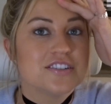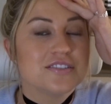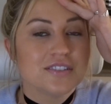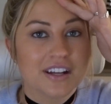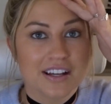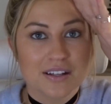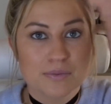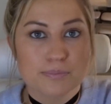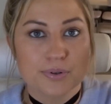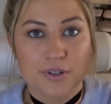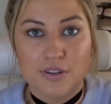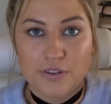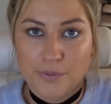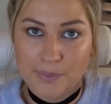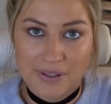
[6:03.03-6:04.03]
shoot, I gotta
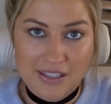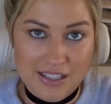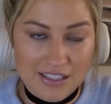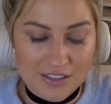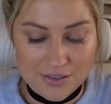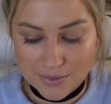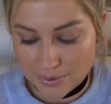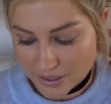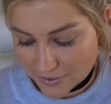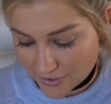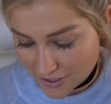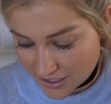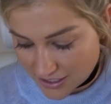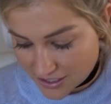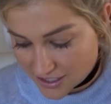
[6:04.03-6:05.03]
book those plane tickets or
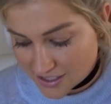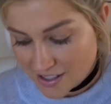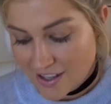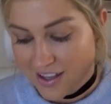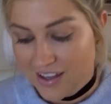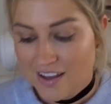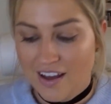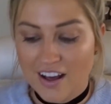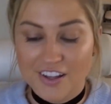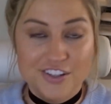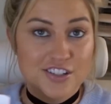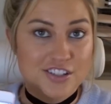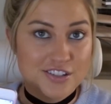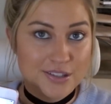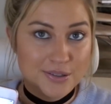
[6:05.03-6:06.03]
whatever it is, I'll
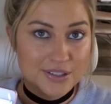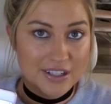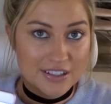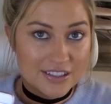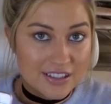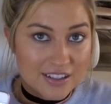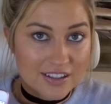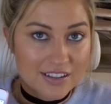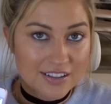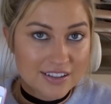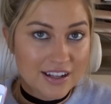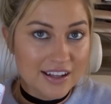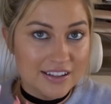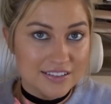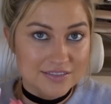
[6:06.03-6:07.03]
just throw it on here and
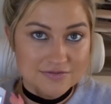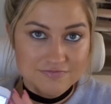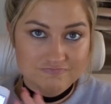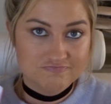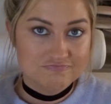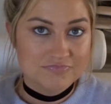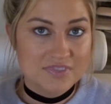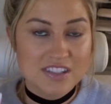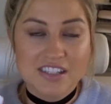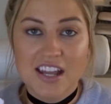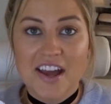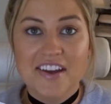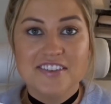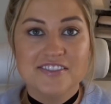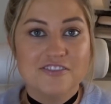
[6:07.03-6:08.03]
not
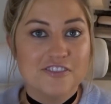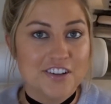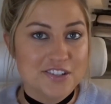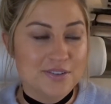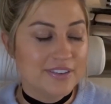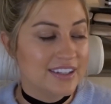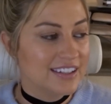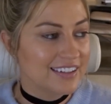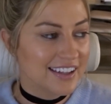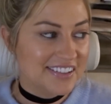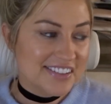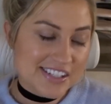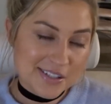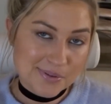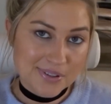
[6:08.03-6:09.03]
not fuss with it,
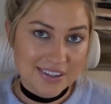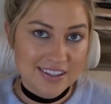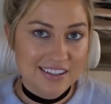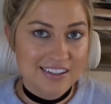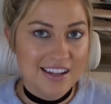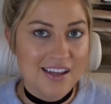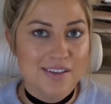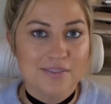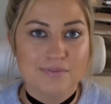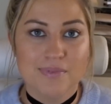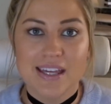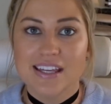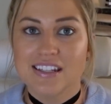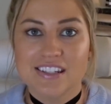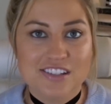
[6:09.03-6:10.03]
not deal with it, not
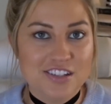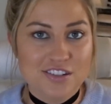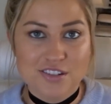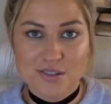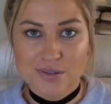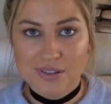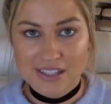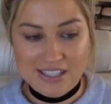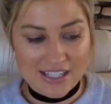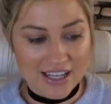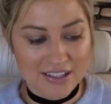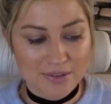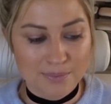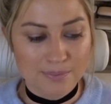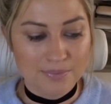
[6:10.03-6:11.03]
make it a to-do list
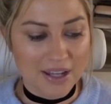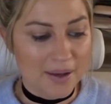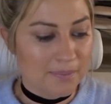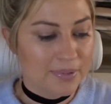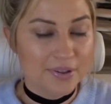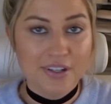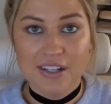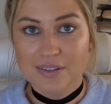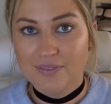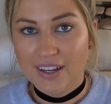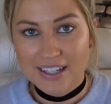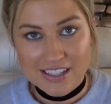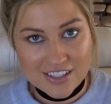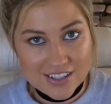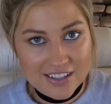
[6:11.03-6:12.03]
item, not put it in
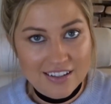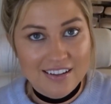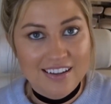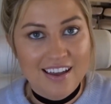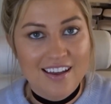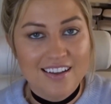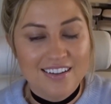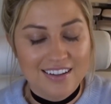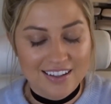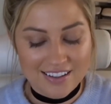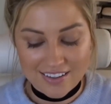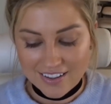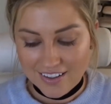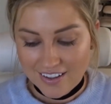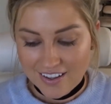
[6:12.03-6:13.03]
my agenda yet.
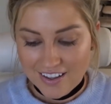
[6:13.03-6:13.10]
Like